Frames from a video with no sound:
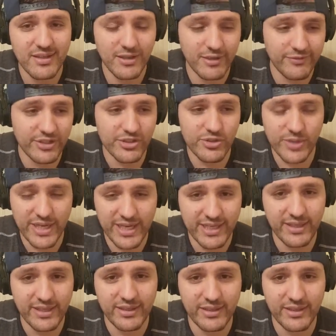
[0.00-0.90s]
of the
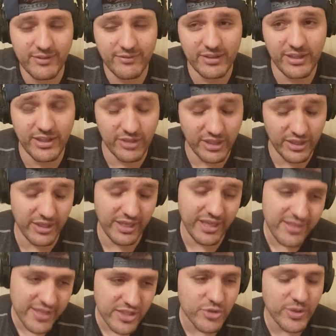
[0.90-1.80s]
trading, of the,
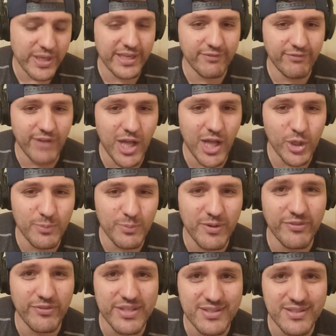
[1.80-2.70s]
in the trading volume
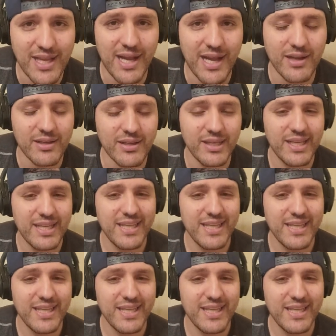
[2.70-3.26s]
of the stock.